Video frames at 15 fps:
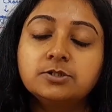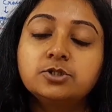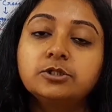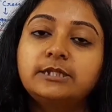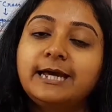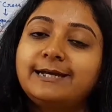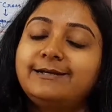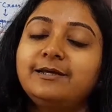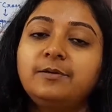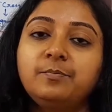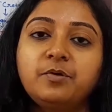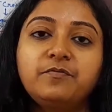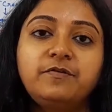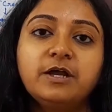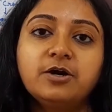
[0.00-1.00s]
So that type
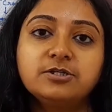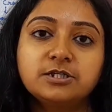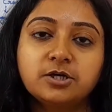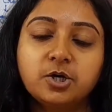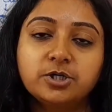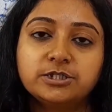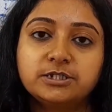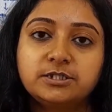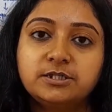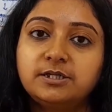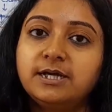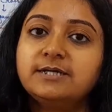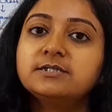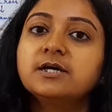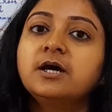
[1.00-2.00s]
of flowers are considered
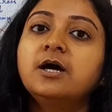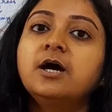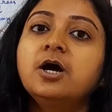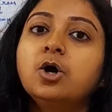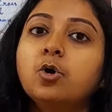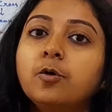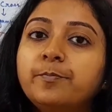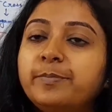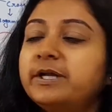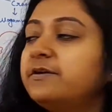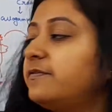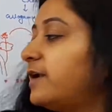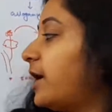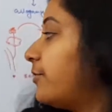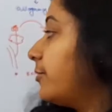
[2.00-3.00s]
as open
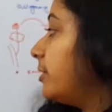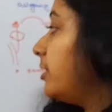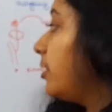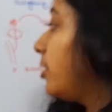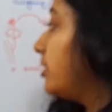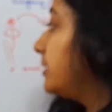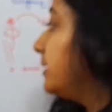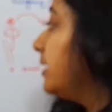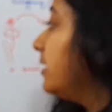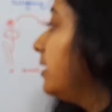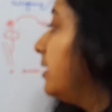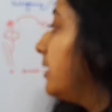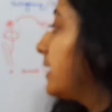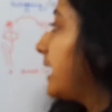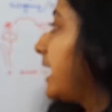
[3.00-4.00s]
flower or the
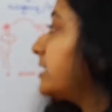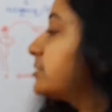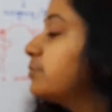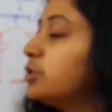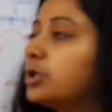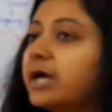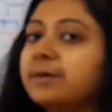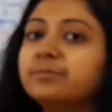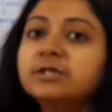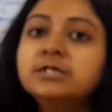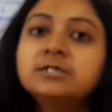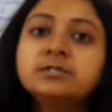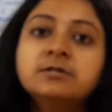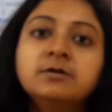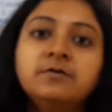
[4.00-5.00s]

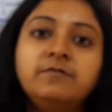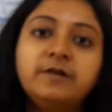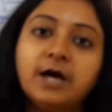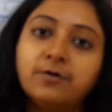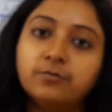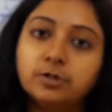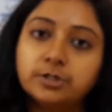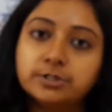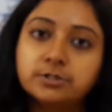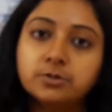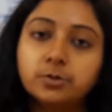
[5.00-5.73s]
chasmogamous flowers.